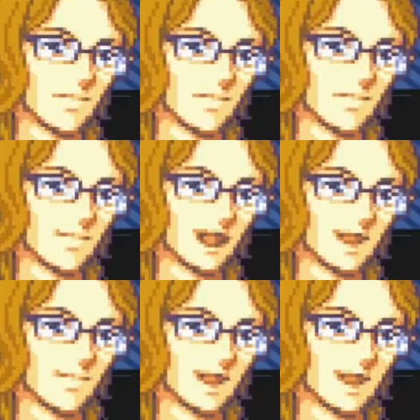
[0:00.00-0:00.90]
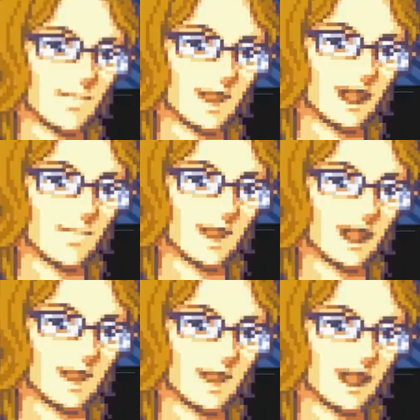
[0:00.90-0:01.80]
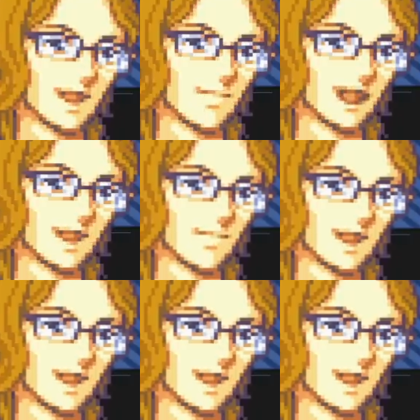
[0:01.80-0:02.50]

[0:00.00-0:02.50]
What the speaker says: Wrong bumper to dodge.